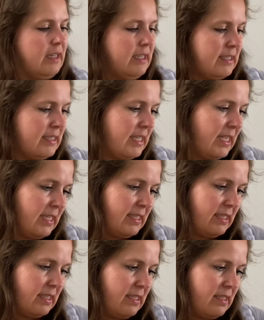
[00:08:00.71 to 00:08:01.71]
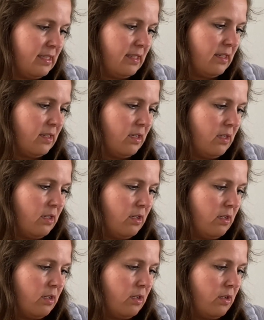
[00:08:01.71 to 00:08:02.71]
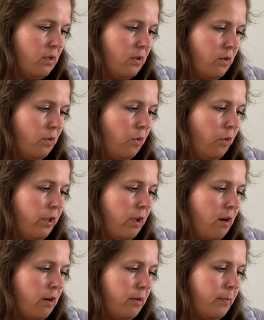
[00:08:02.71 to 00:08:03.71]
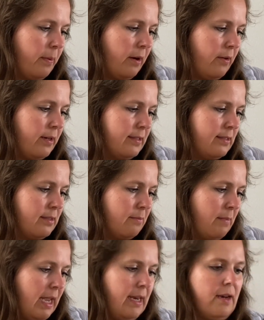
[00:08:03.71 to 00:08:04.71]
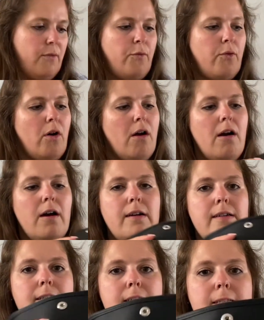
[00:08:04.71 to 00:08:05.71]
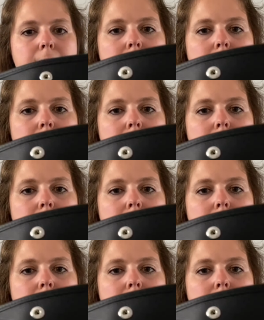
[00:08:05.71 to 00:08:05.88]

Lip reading: it says Goyard Paris, made in France.